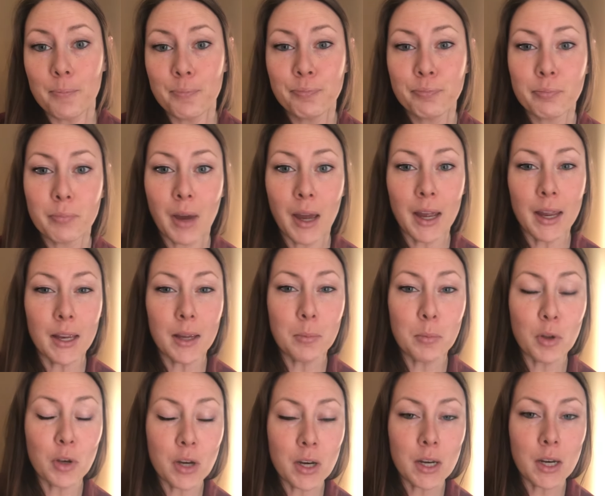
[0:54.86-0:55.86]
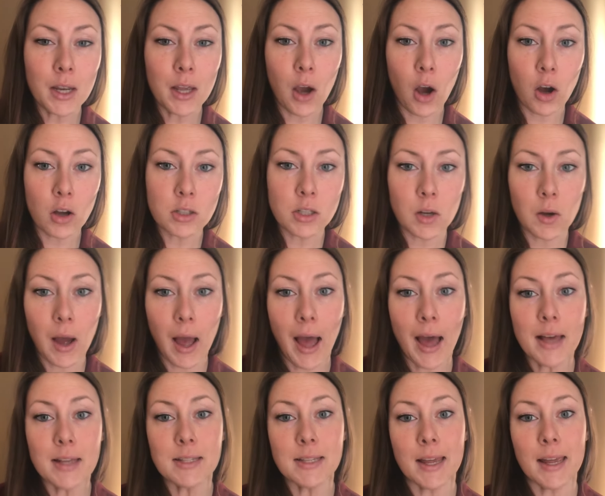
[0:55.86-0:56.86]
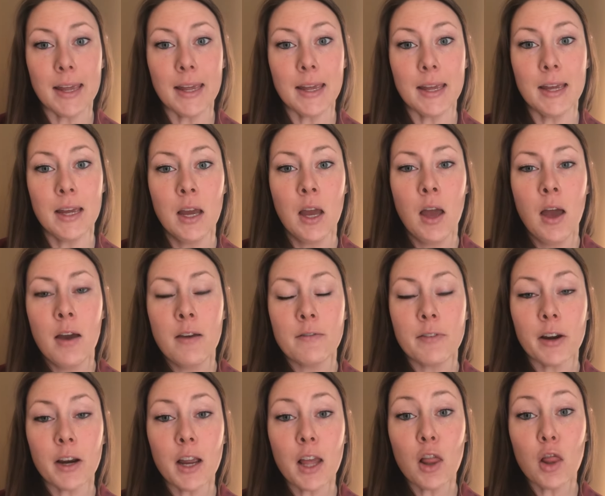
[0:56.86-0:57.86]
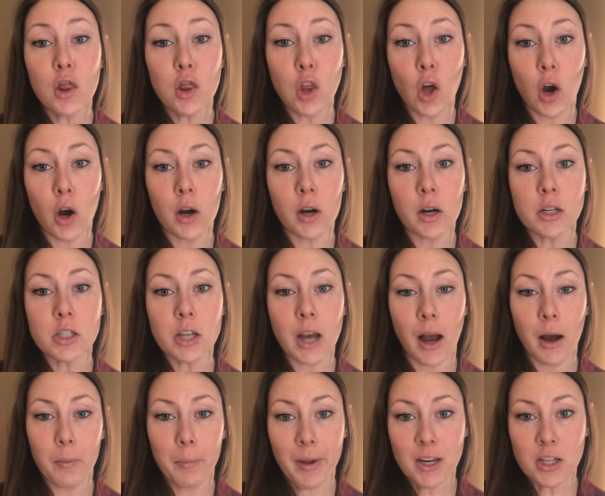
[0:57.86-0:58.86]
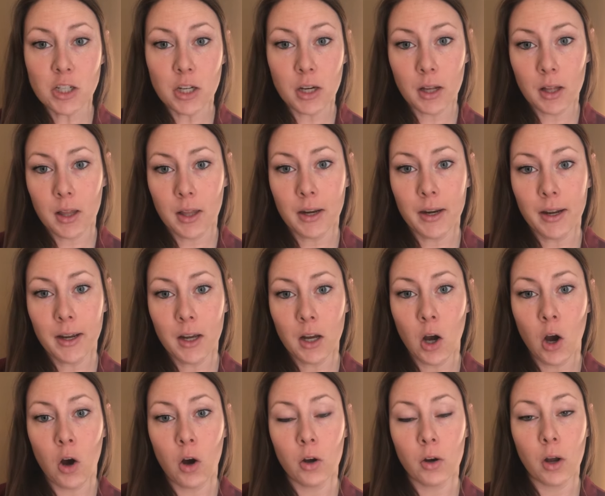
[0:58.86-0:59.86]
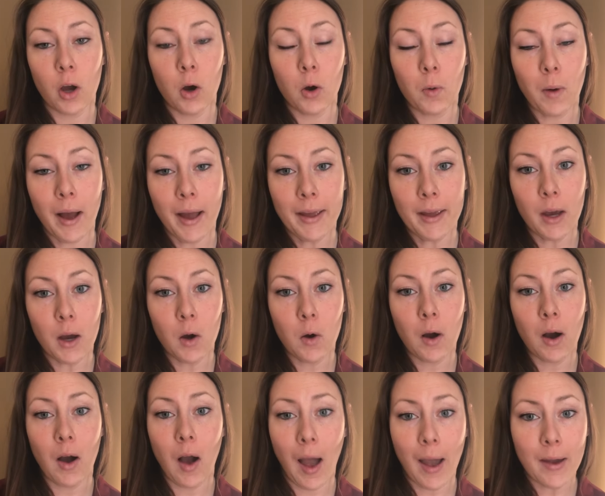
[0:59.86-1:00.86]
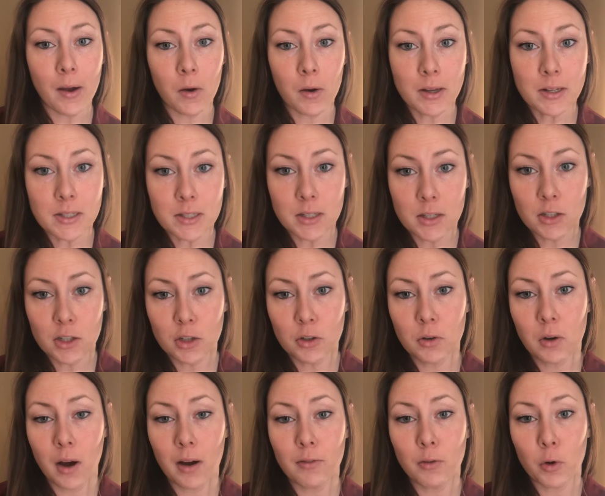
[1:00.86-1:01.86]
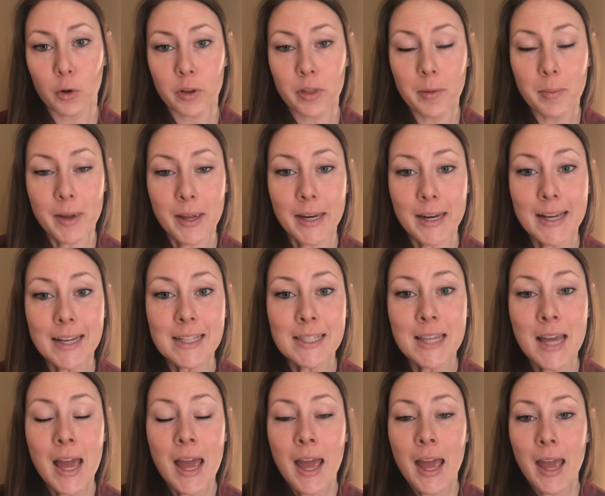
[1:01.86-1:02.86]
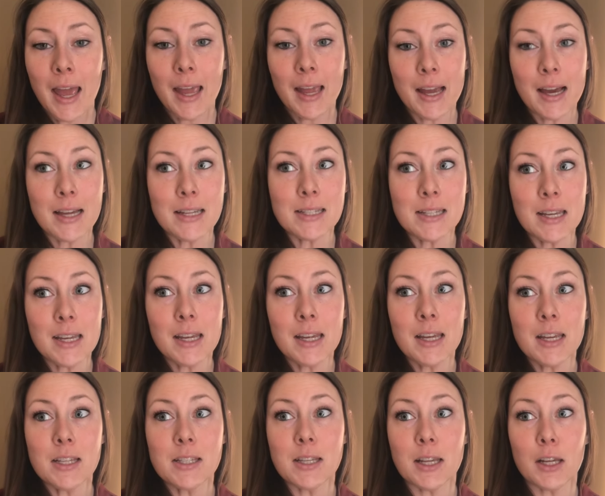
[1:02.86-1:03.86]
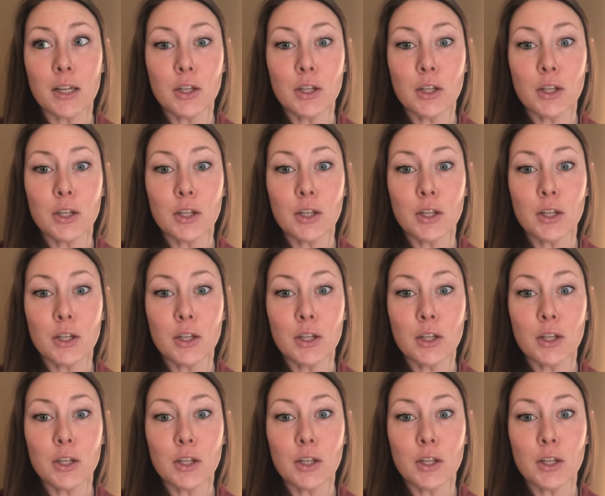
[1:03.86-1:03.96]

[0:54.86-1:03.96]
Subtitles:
My community also has a very large outpatient clinic called OIO, Ohio Institute of Orthopedics, and it is a